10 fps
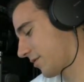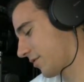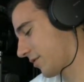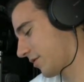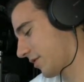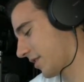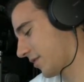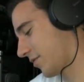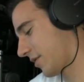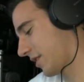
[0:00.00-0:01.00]
try
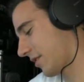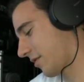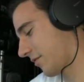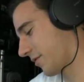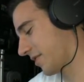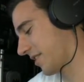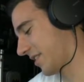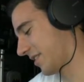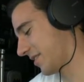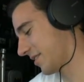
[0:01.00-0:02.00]
that on for
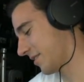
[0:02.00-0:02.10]
size.